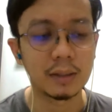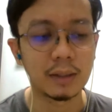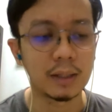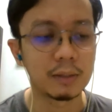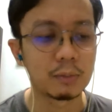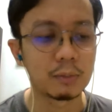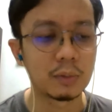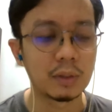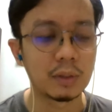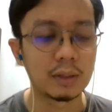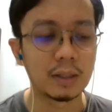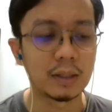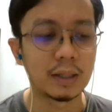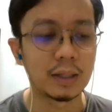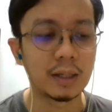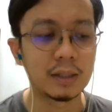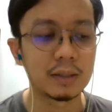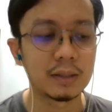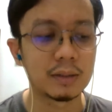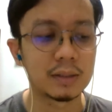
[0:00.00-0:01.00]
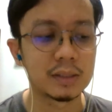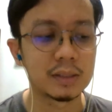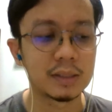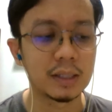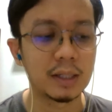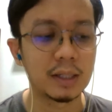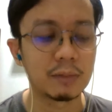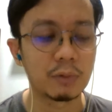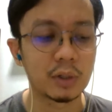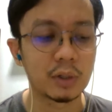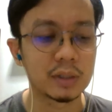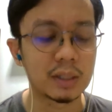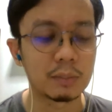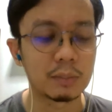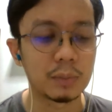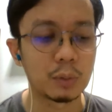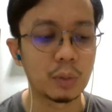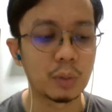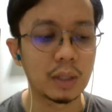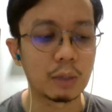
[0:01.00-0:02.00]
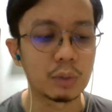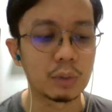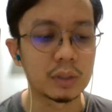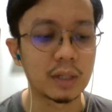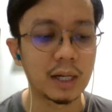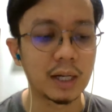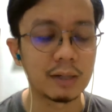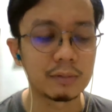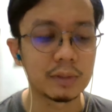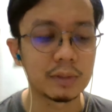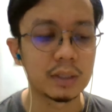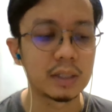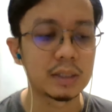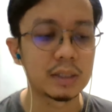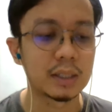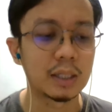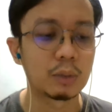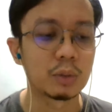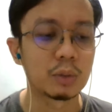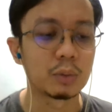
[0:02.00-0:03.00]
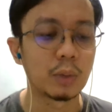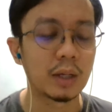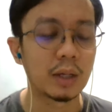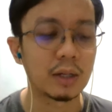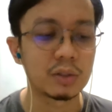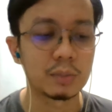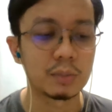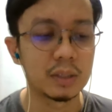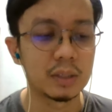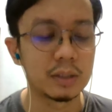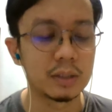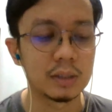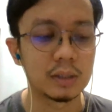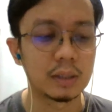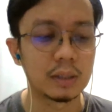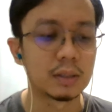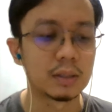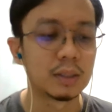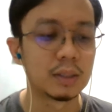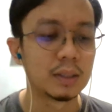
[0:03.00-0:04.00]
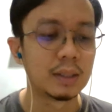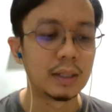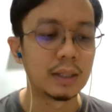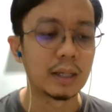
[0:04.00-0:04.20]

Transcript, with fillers: I got to say, for example, with our drivers and our warehouse managers and